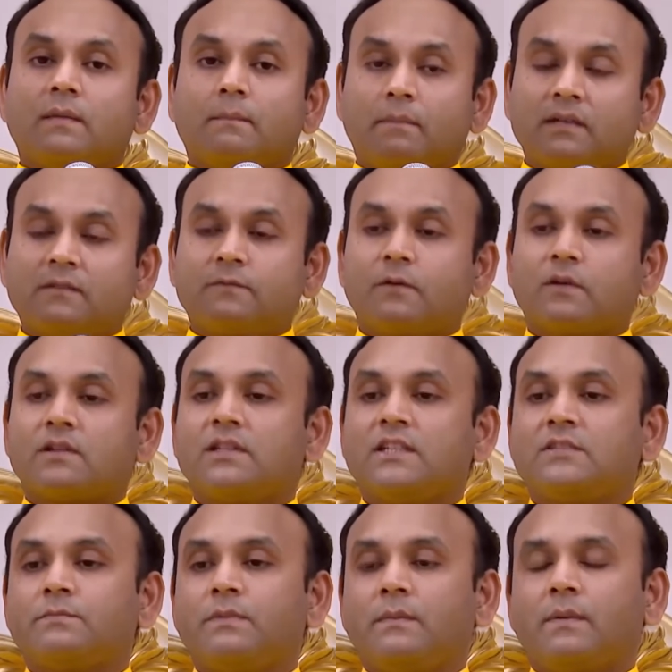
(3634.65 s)
But for
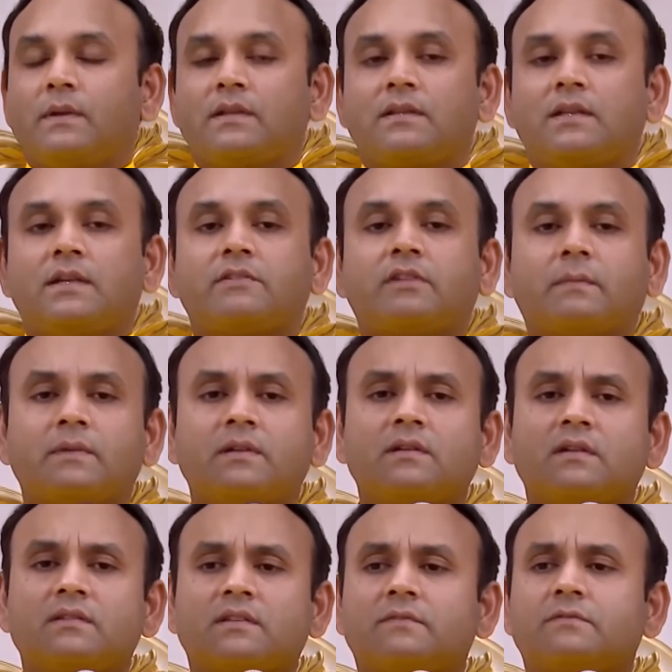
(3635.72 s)
these people and their
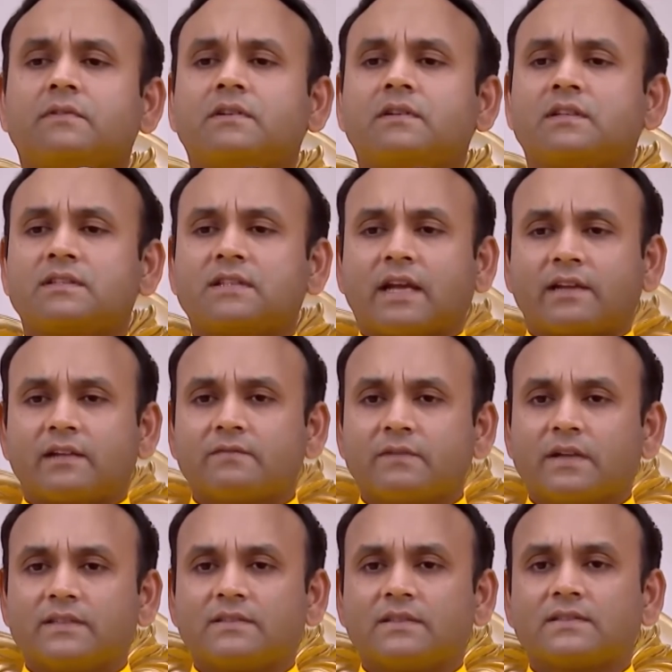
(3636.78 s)
tremendous effort and
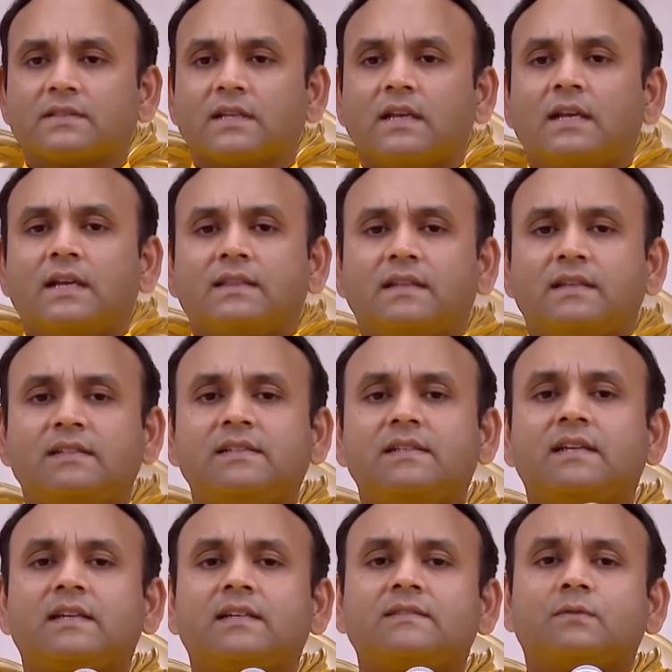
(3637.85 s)
sacrifices, that
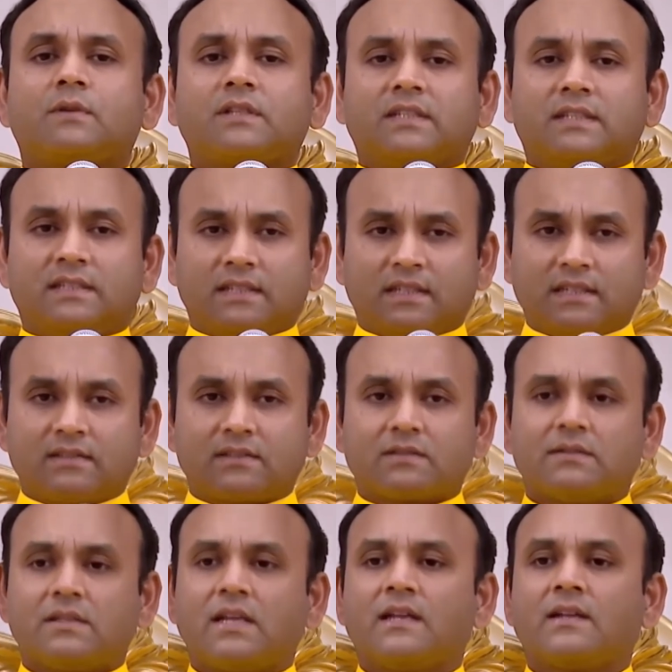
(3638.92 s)
India is what India is
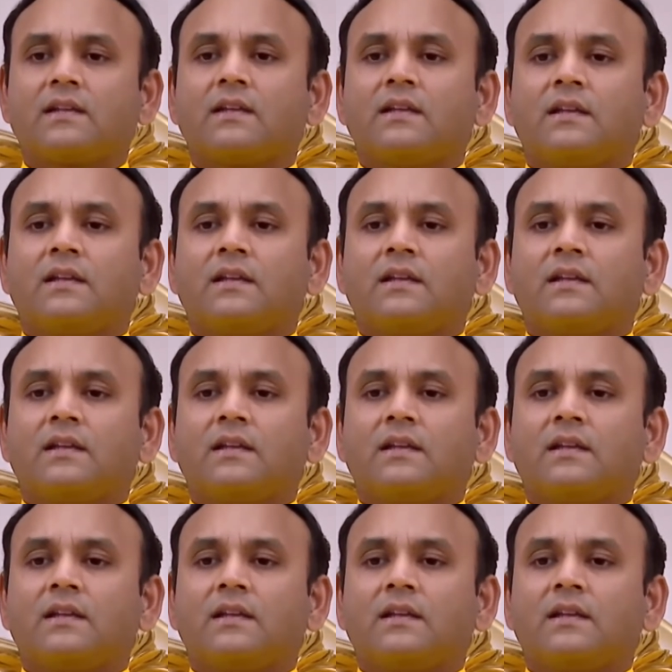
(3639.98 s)
today.